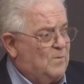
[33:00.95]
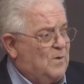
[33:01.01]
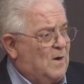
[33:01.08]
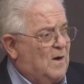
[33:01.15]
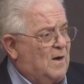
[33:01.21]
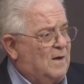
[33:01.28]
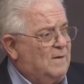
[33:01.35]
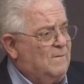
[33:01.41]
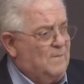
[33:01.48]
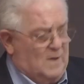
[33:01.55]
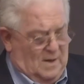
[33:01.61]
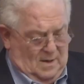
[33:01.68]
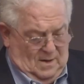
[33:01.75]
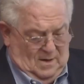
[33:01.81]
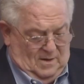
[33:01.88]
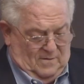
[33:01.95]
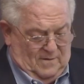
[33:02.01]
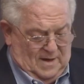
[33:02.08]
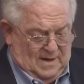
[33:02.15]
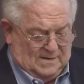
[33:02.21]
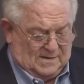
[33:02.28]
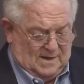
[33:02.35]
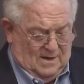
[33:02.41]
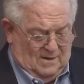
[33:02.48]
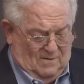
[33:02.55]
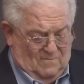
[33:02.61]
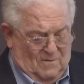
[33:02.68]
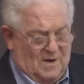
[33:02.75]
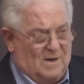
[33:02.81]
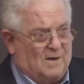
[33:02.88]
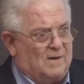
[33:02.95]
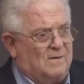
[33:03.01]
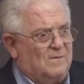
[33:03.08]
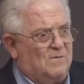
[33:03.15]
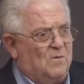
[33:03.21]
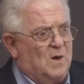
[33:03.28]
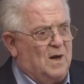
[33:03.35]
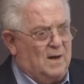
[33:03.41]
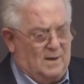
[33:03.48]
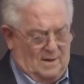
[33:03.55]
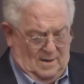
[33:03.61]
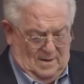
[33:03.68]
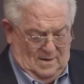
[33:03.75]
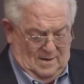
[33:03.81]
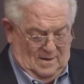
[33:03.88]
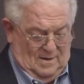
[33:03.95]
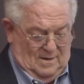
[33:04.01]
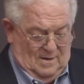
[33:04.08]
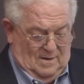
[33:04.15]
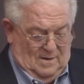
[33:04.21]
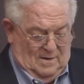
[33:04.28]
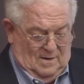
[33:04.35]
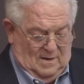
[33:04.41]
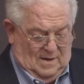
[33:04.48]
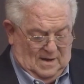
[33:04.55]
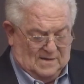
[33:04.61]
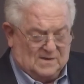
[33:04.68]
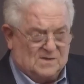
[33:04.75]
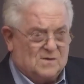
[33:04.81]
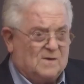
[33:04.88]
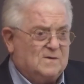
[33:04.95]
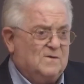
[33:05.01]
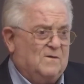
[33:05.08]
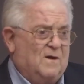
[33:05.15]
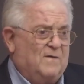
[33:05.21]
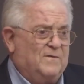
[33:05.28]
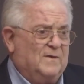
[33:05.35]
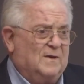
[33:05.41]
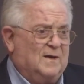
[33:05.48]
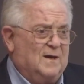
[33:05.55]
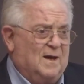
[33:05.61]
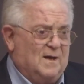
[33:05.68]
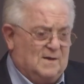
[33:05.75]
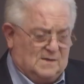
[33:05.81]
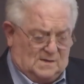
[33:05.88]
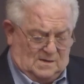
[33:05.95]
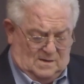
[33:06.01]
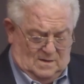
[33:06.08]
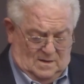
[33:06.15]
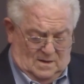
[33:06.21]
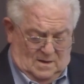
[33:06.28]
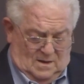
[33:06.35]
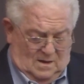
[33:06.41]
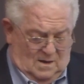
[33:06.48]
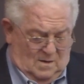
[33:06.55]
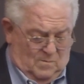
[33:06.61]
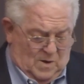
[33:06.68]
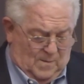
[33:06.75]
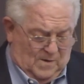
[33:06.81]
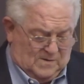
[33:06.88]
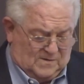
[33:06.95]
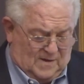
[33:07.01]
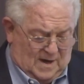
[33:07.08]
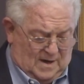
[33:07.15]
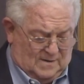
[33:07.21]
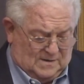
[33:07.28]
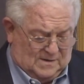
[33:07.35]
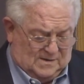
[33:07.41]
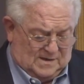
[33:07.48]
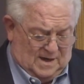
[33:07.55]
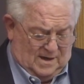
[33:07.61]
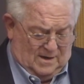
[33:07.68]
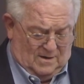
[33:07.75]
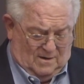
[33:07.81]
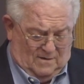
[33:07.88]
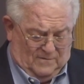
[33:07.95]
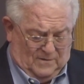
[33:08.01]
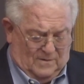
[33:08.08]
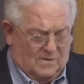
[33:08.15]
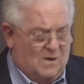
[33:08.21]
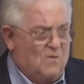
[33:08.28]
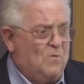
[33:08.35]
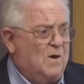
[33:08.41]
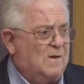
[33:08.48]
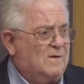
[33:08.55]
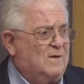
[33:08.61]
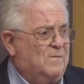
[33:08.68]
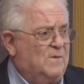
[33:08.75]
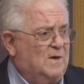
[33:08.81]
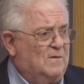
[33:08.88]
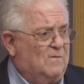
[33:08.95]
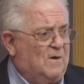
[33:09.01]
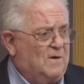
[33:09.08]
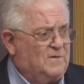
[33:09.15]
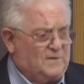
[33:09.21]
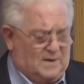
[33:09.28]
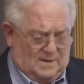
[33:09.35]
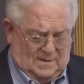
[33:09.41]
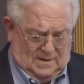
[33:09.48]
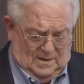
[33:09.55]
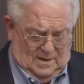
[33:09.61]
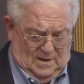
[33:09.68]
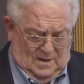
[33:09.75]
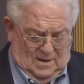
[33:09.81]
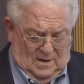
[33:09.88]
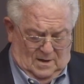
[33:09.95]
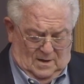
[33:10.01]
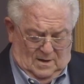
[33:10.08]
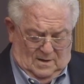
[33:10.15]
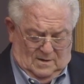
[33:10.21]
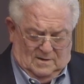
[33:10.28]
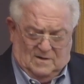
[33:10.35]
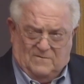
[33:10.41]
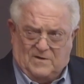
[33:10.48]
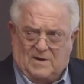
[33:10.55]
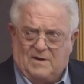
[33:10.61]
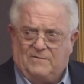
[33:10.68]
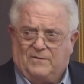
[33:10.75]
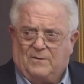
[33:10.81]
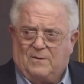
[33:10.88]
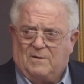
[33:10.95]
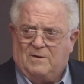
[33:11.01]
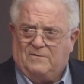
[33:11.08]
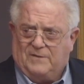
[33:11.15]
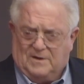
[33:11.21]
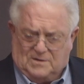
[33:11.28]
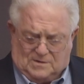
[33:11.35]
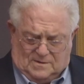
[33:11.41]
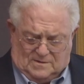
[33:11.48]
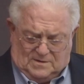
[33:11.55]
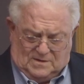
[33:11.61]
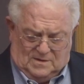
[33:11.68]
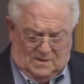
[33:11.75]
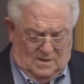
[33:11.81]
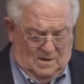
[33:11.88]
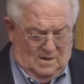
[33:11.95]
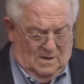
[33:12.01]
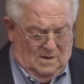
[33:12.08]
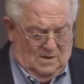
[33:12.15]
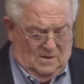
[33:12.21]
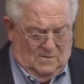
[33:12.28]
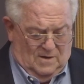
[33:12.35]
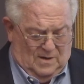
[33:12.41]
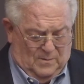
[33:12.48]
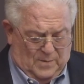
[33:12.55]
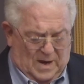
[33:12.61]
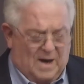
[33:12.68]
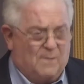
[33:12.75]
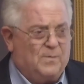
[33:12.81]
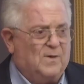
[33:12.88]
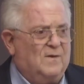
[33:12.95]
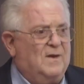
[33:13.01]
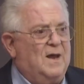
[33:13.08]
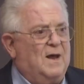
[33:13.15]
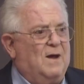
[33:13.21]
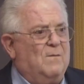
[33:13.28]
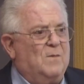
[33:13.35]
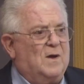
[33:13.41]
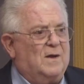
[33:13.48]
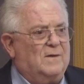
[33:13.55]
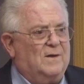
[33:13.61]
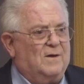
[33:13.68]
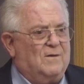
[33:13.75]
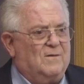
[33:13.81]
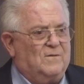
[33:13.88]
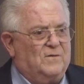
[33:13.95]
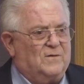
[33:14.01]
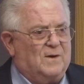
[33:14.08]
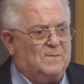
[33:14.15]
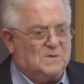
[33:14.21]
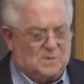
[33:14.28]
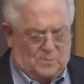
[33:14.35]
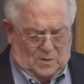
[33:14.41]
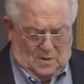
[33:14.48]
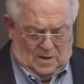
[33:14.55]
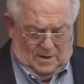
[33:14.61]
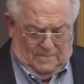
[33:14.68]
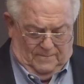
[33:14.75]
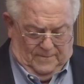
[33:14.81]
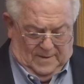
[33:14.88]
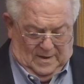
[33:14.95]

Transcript: abroad creates ill will when, as is all too often the case, members of the House and Senate offer no welcome in Washington to the very foreign officials who had pampered them on their own trips abroad.